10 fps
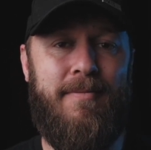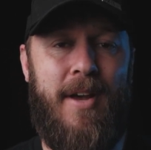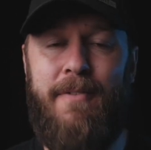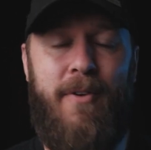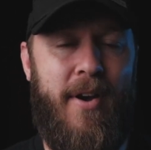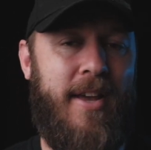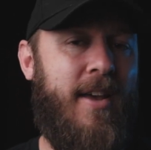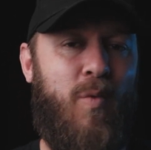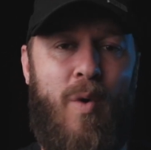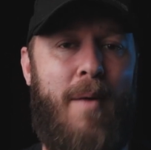And if I could
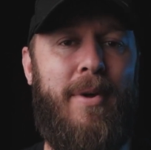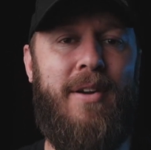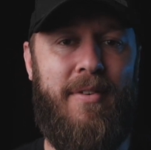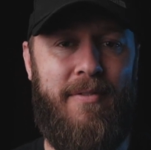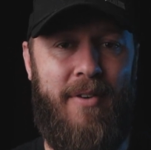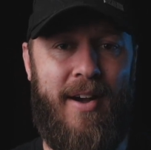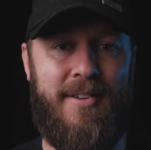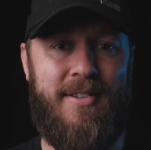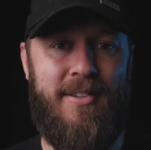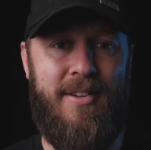give one bit of
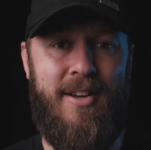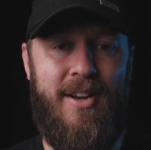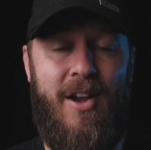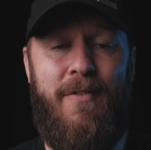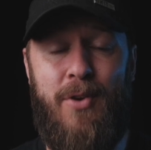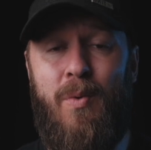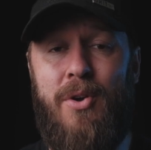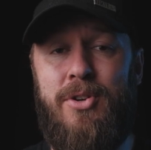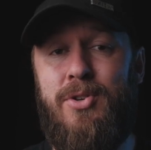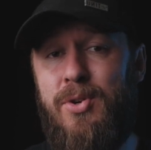advice, if you
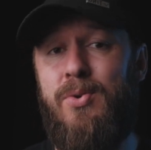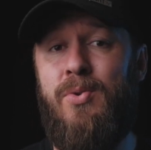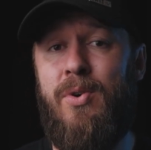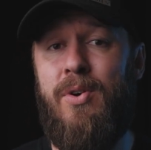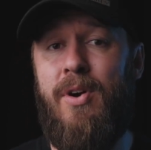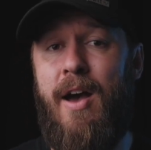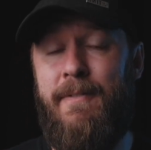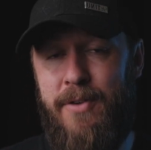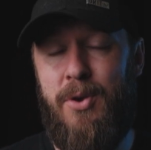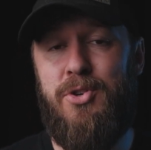want to do a
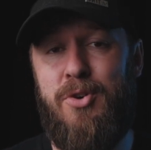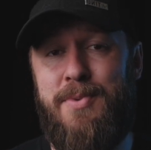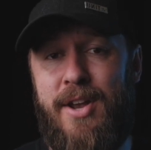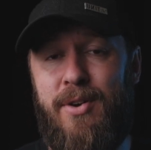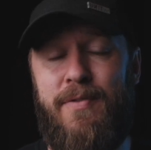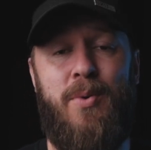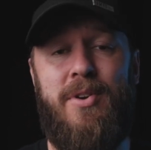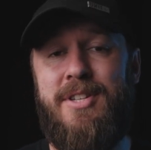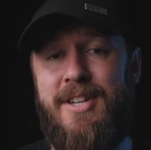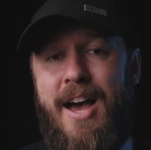YouTube channel, if you
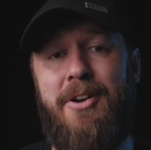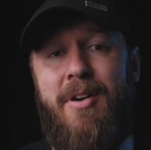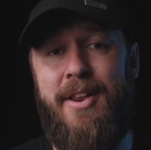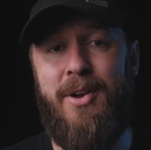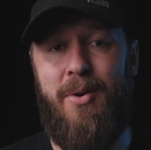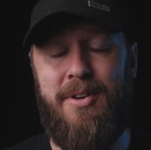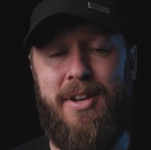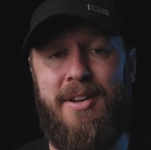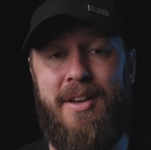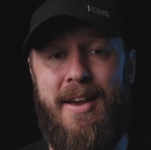want to start creating
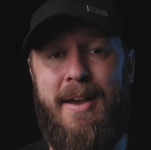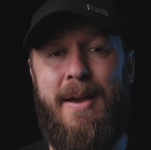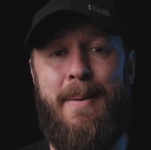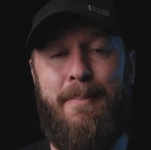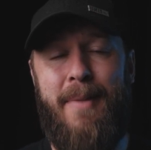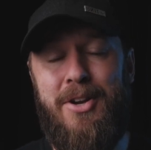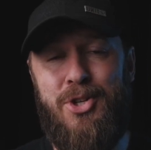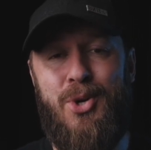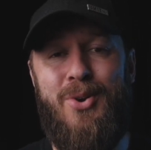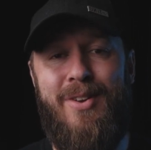content, make
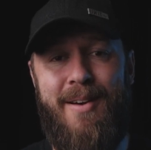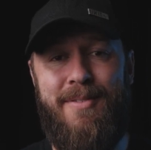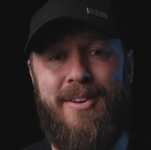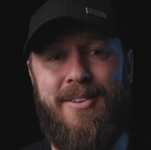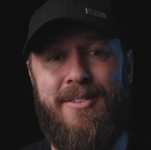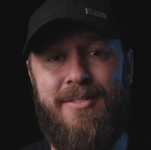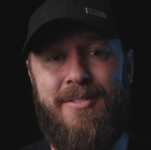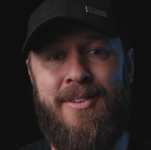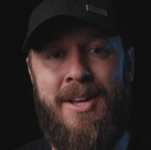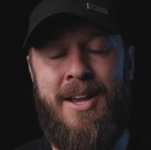sure you love it
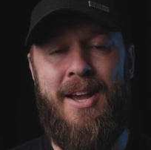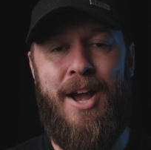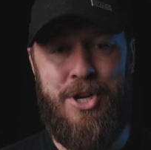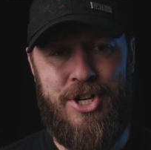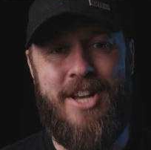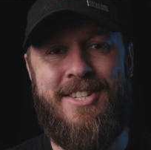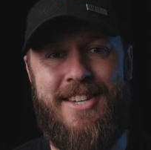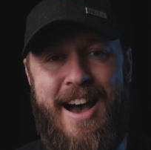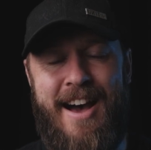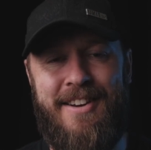and just
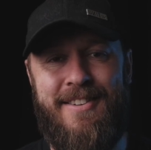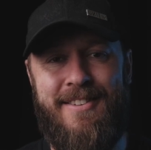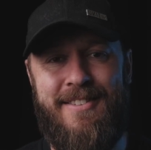start.